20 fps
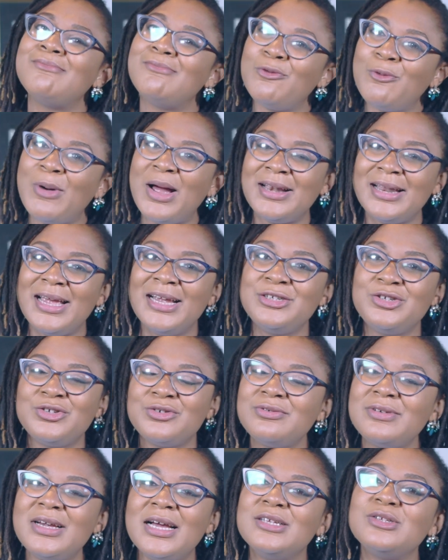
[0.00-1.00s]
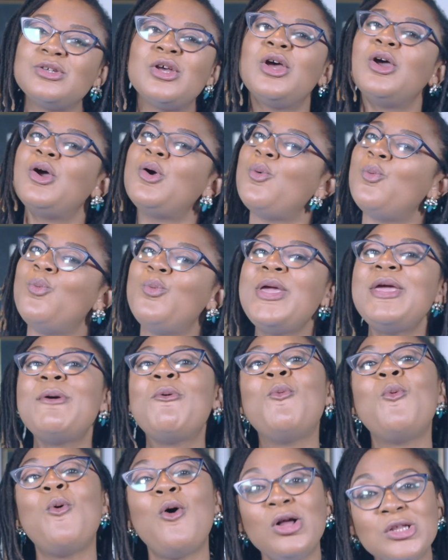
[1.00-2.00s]
We're Nigerians, we
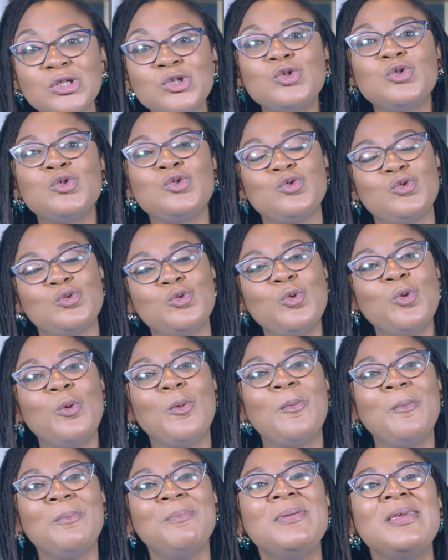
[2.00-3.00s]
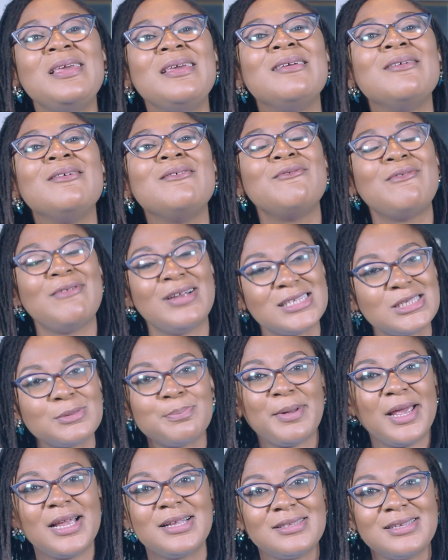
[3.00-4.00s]
want to be
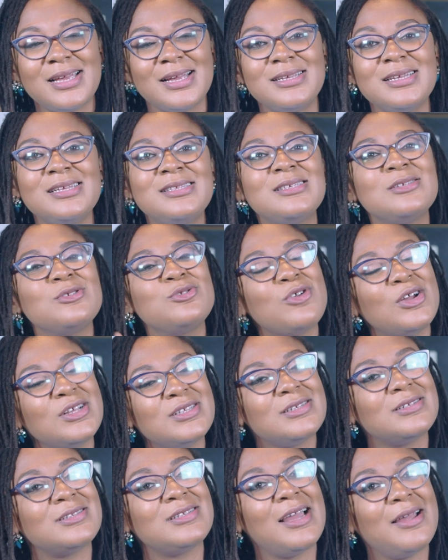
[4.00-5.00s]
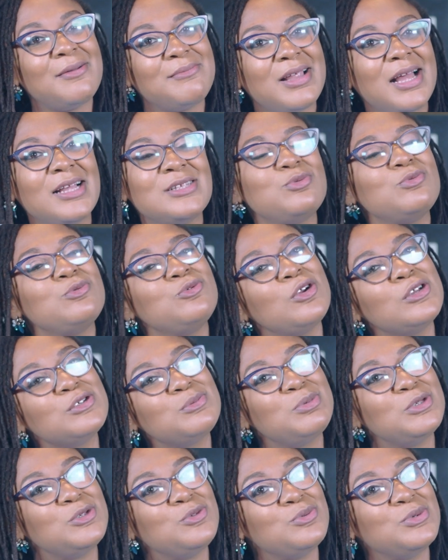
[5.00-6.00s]
respected. It is not the time that we'll
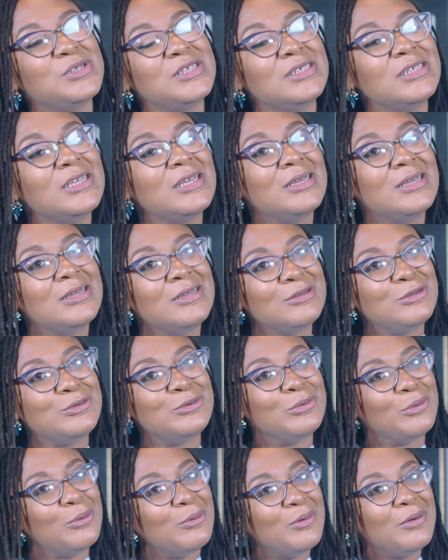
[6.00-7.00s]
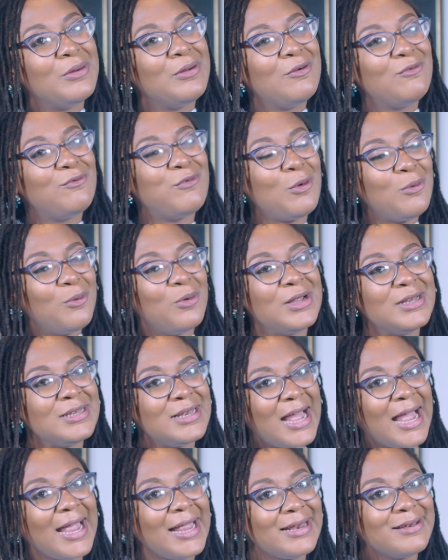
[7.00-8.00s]
just be doing,
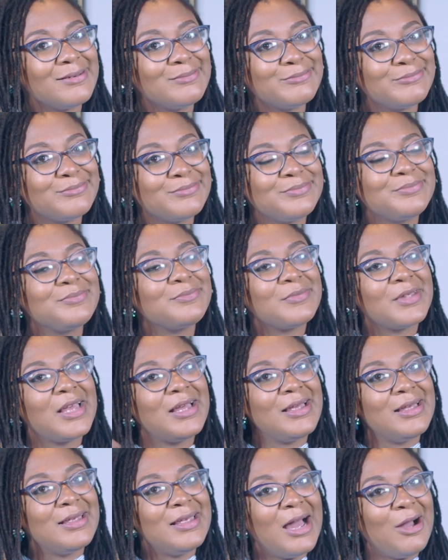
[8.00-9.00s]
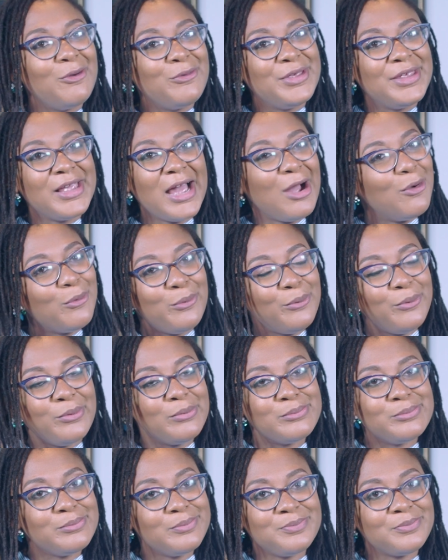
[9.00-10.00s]
419, Yahoo.
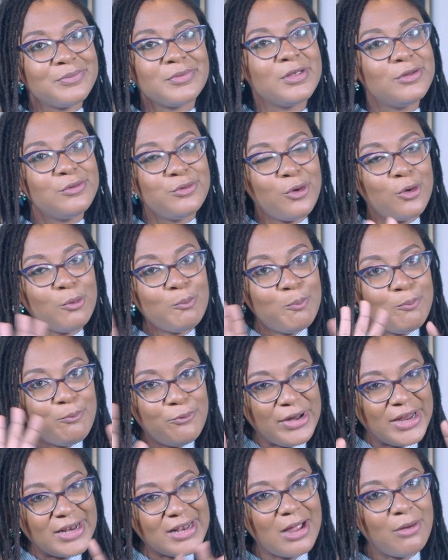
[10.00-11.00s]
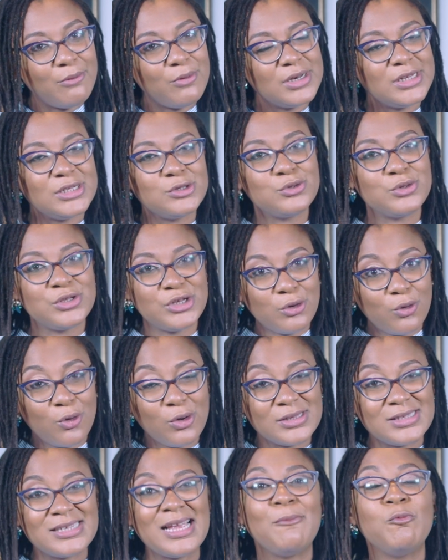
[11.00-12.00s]
Don't bring that one into the
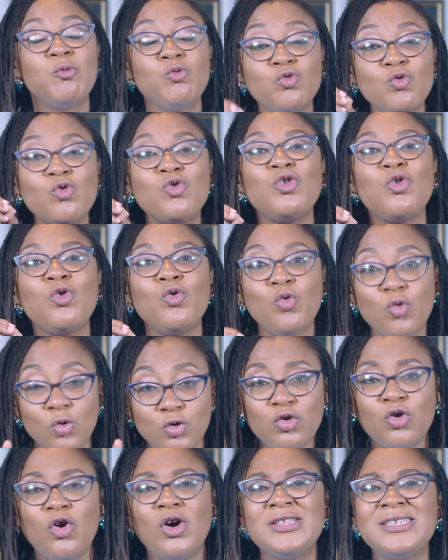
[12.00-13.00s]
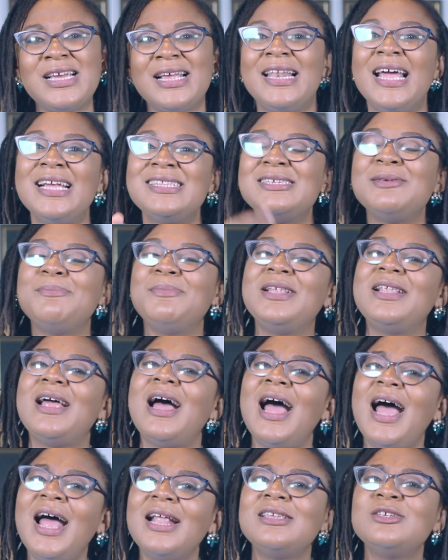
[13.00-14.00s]
content. Do good content. Let it be
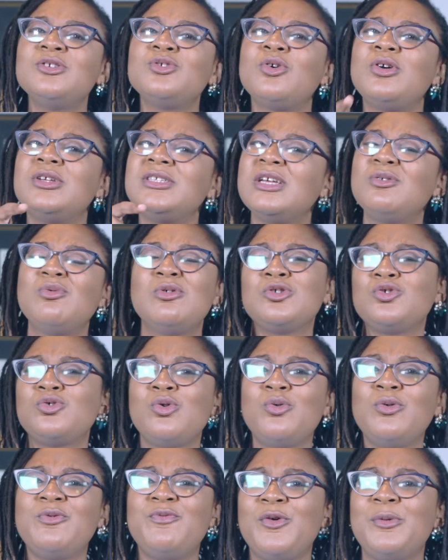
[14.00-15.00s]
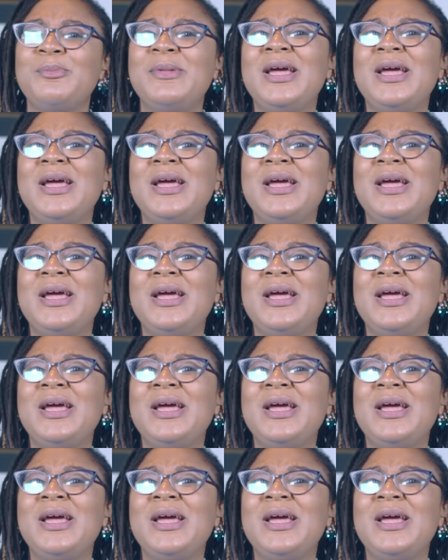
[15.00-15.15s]
that, this content was so good from